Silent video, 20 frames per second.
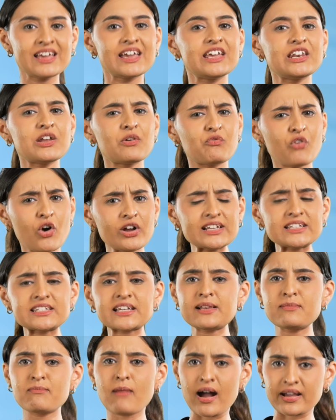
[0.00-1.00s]
In a
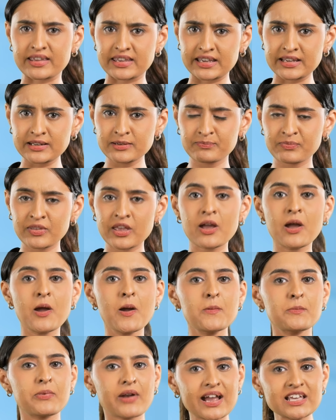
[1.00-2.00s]
volatile market,
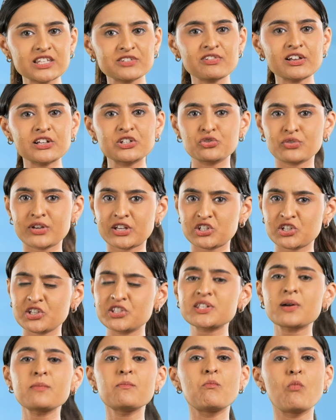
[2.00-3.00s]
price
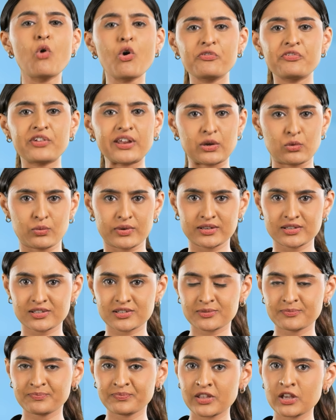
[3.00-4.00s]
fluctuations are more
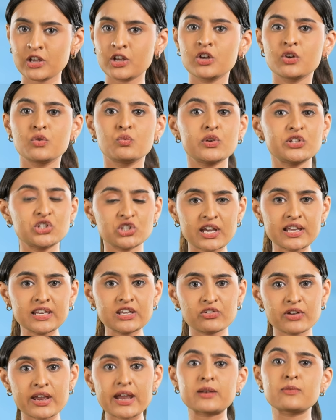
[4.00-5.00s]
frequent, which can
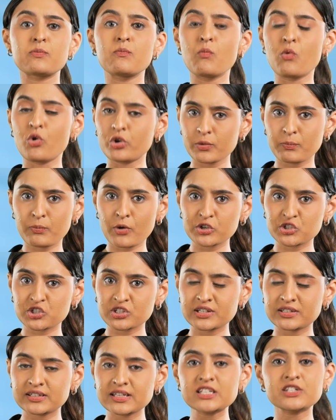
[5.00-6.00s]
create more
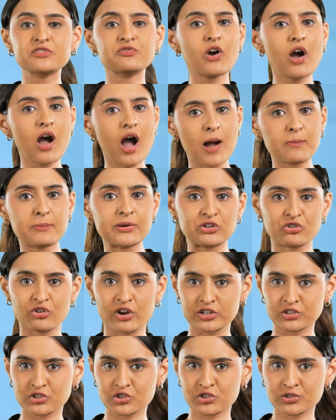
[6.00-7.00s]
opportunities for
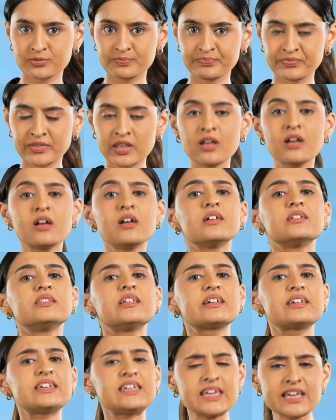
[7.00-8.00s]
arbitrage.
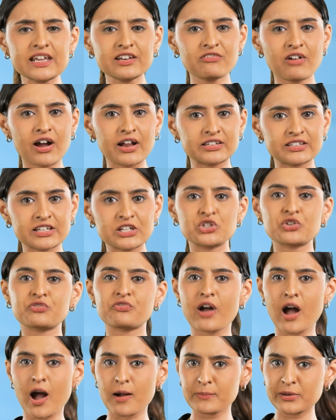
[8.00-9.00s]
The key advantage of
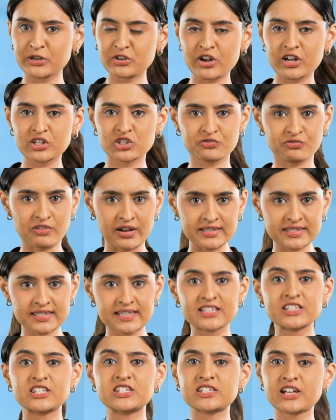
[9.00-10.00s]
arbitrage funds
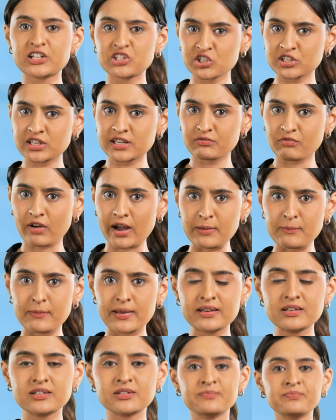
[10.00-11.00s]
in such an
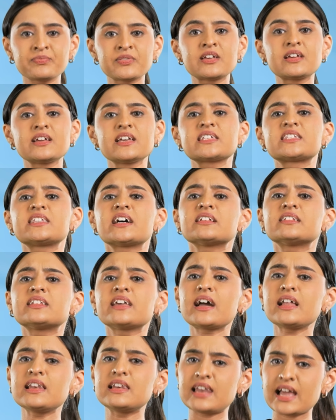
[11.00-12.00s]
environment is that they
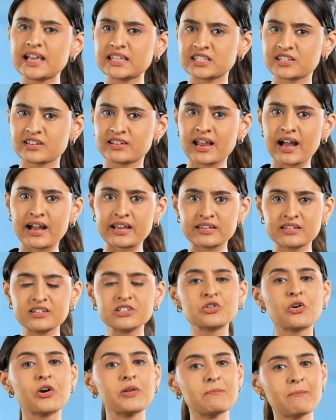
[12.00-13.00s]
are less
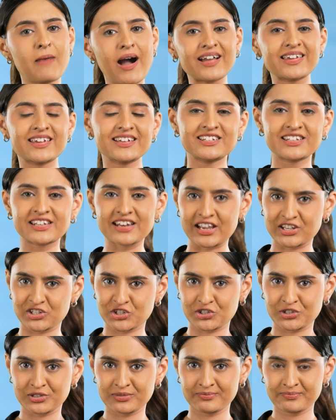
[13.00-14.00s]
reliant on market
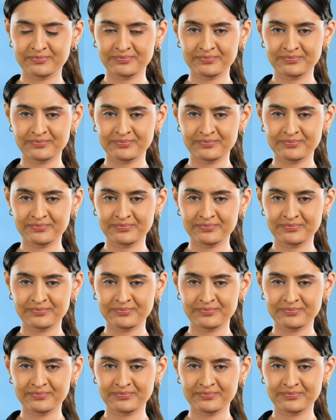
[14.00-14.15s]
direction.